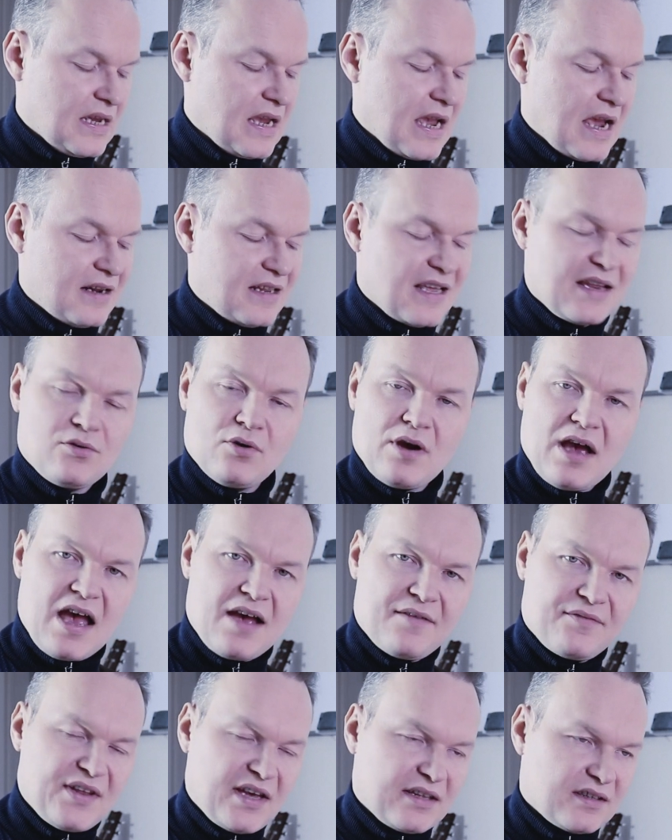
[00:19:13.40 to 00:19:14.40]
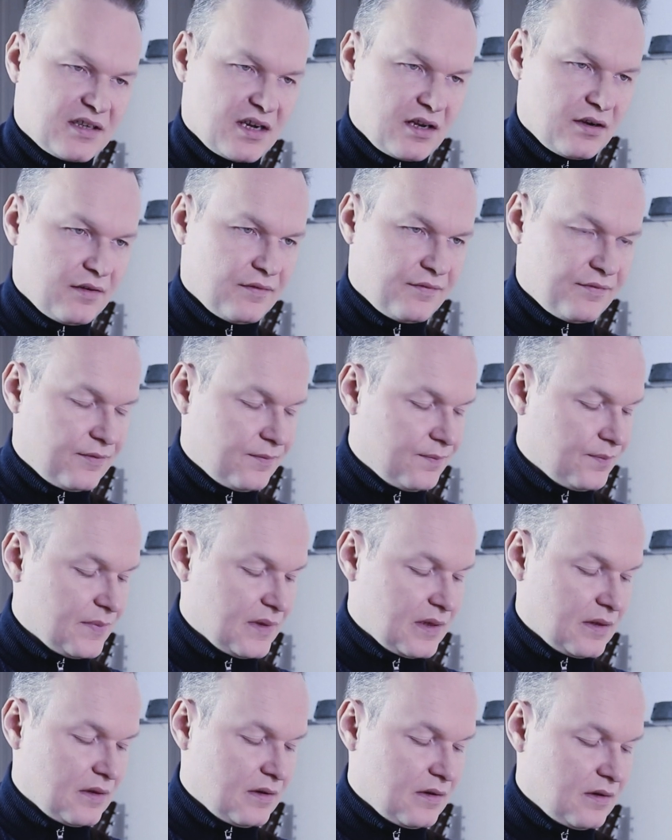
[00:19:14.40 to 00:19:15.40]
And then you have that kind of
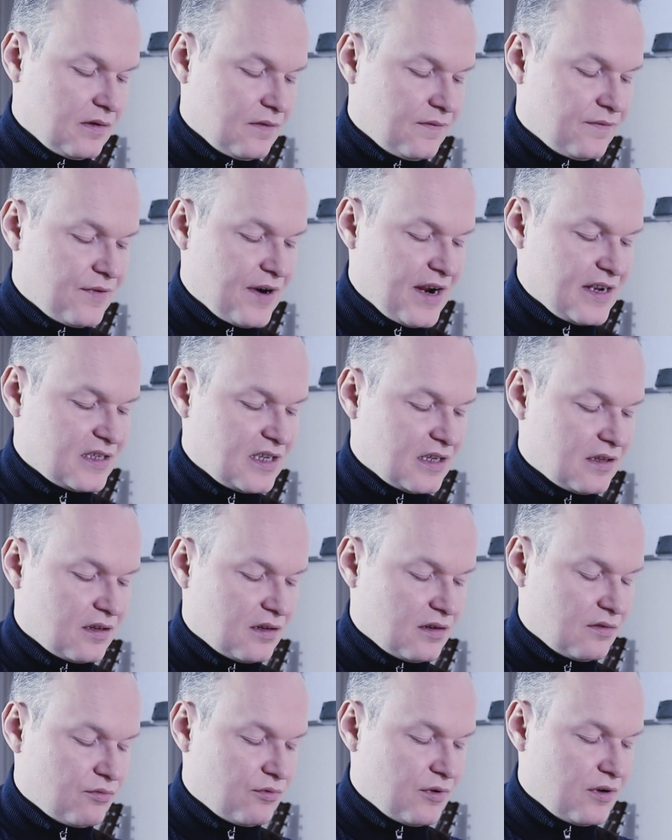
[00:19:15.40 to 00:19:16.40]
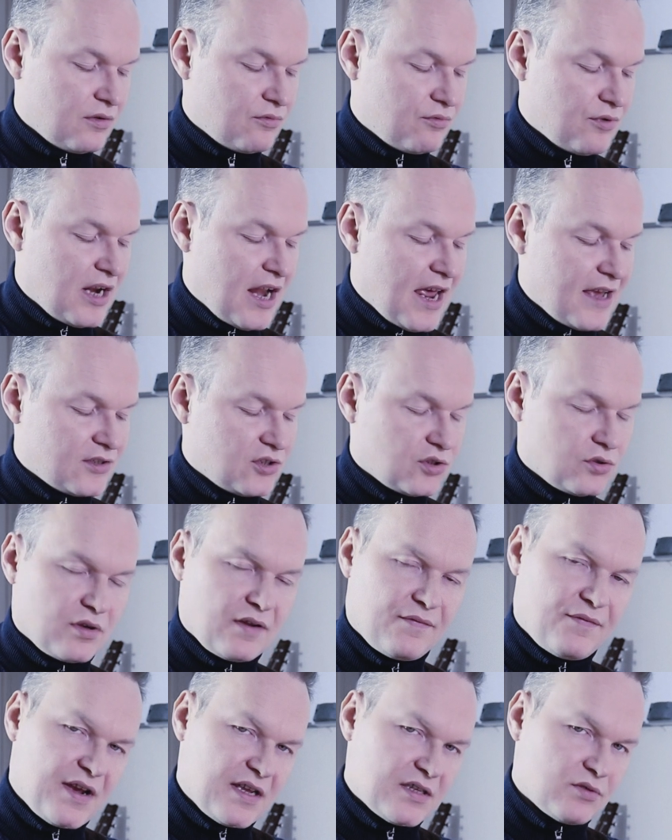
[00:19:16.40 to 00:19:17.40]
phrase that relates to the
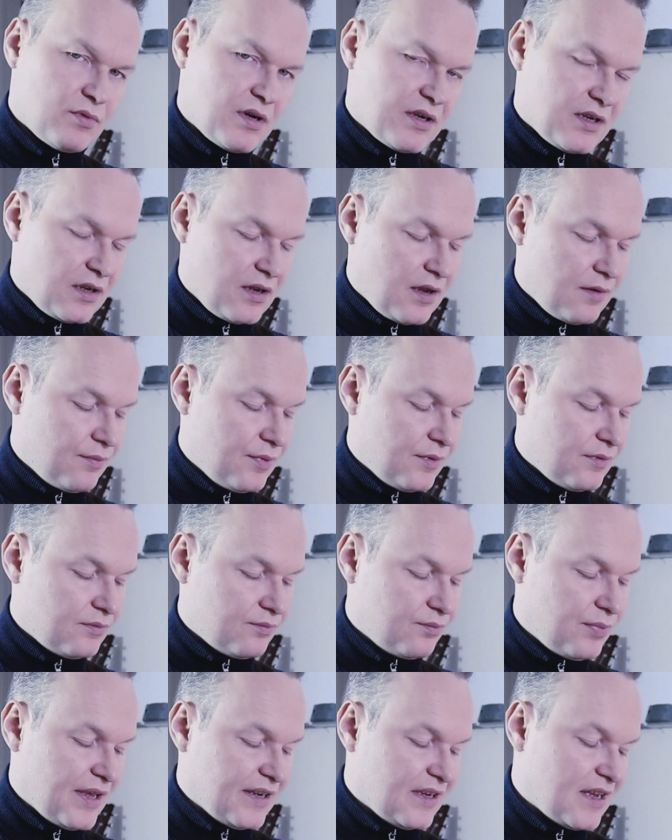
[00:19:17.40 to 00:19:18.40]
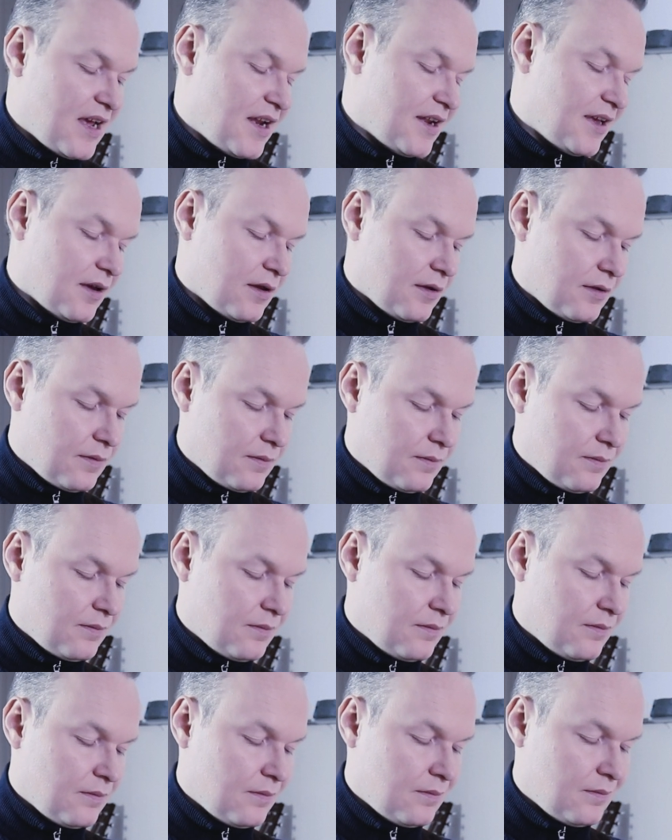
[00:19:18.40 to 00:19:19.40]
first one that I played earlier.
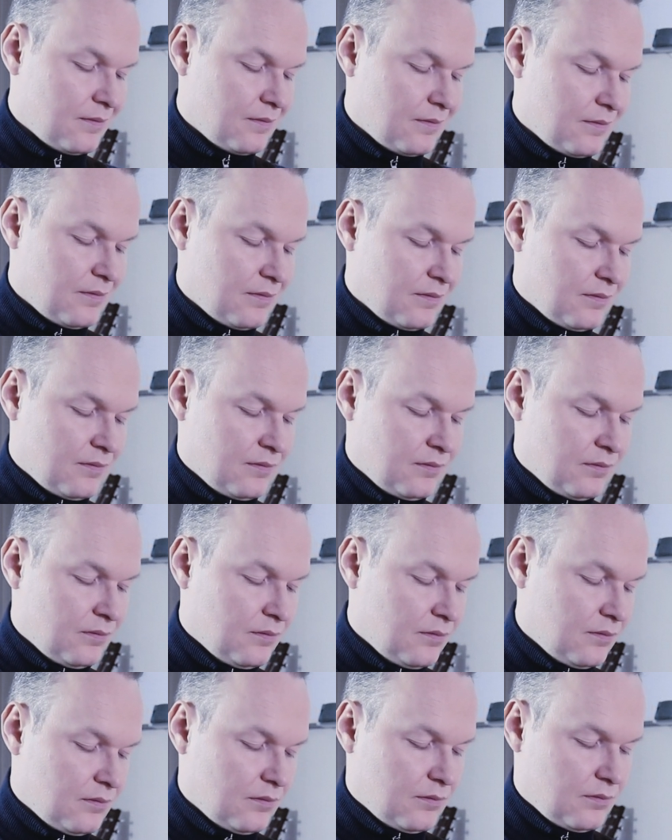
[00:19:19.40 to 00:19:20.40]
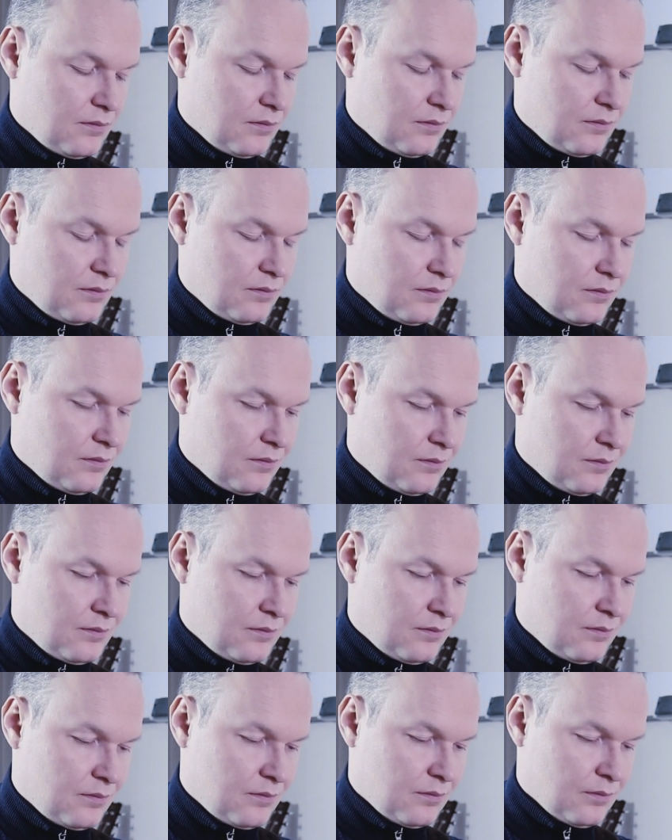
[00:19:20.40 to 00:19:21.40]

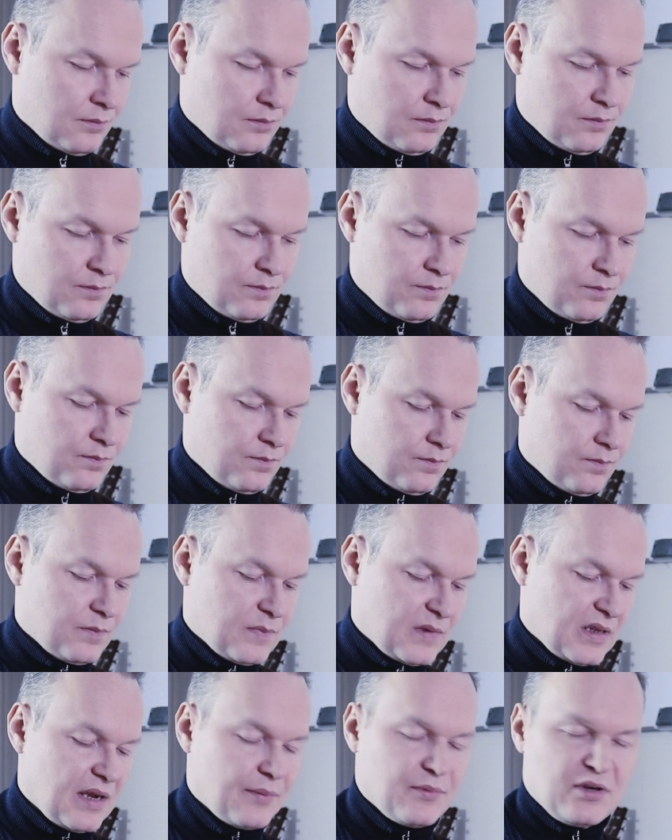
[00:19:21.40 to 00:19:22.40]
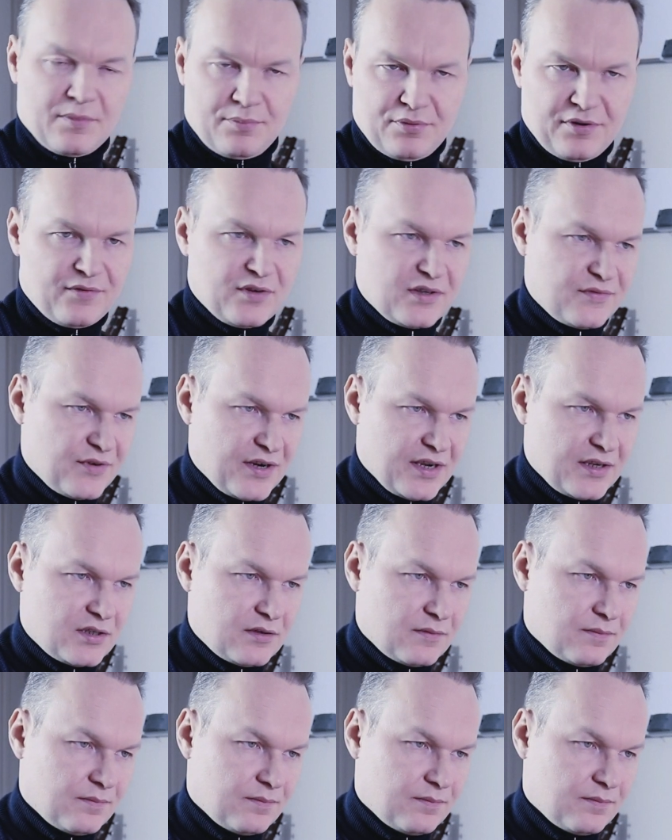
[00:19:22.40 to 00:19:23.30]
I mean the previous phrase.